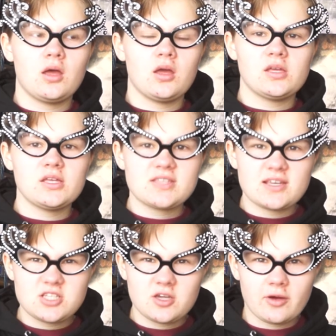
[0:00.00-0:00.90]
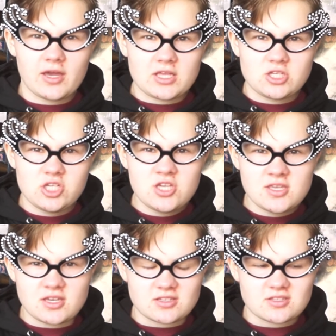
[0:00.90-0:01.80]
it's actually quite
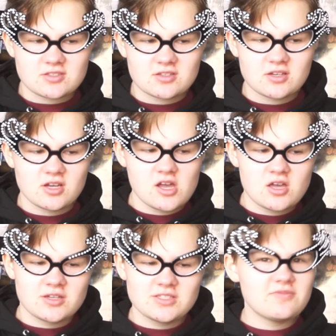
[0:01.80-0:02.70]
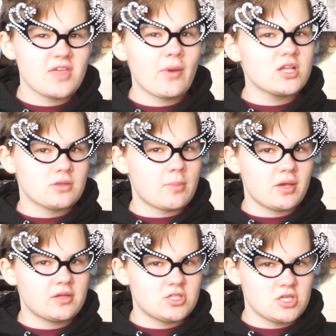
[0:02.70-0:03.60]
ingenious, because if they were to
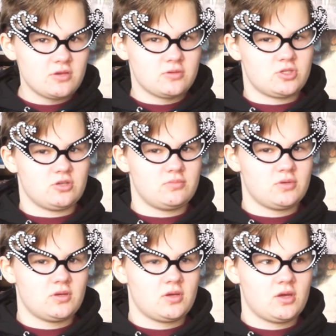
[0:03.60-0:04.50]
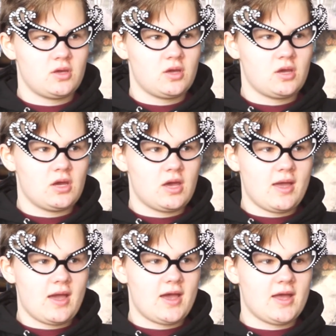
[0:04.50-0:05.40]
upload it to YouTube
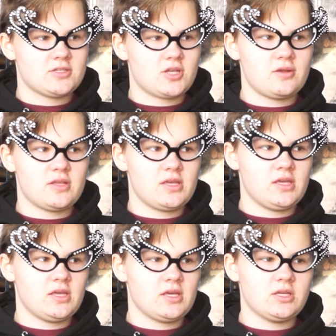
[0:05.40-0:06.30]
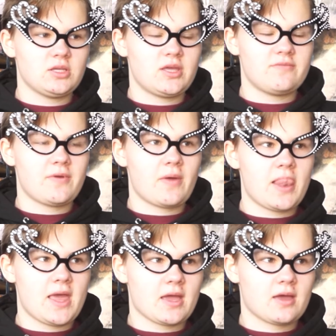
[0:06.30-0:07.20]
and only give you a
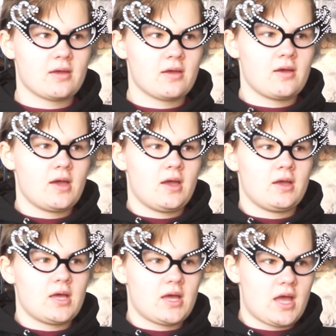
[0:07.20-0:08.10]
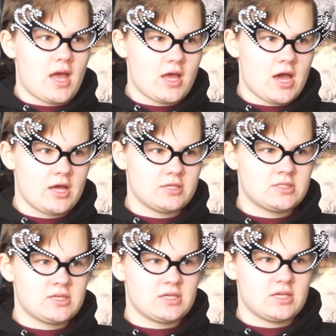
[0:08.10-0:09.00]
link
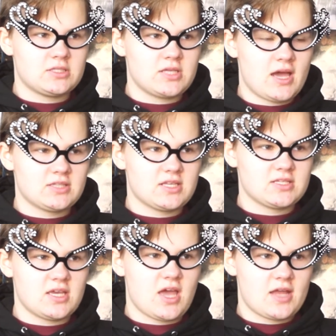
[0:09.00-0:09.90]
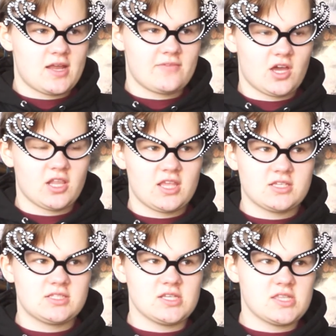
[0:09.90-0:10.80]
to access it and have it
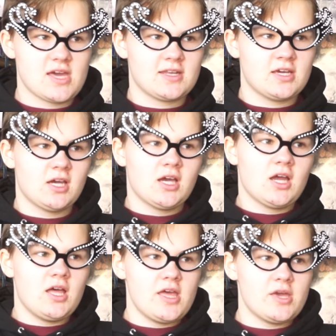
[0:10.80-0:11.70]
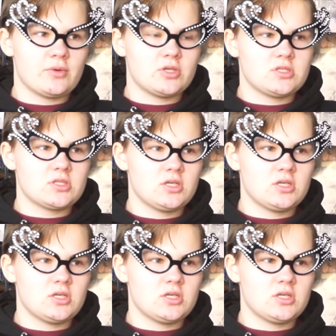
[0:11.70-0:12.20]
unlisted, then you'd